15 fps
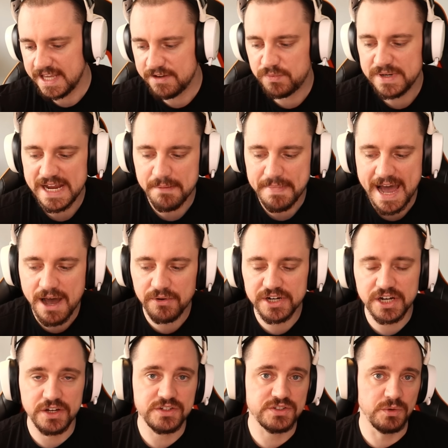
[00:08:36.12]
If we get
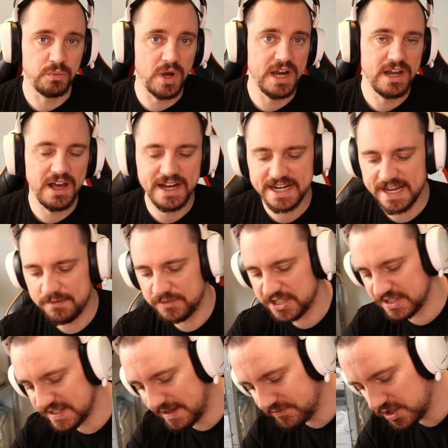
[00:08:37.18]
power, it goes to white light and
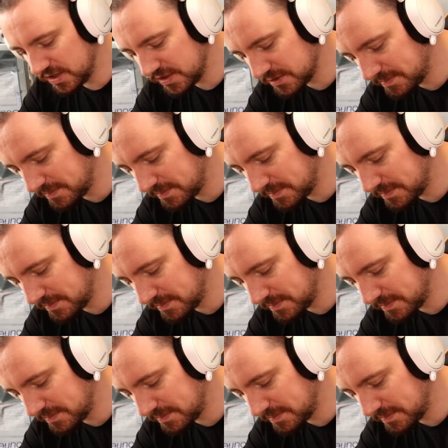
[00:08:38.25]
we just have no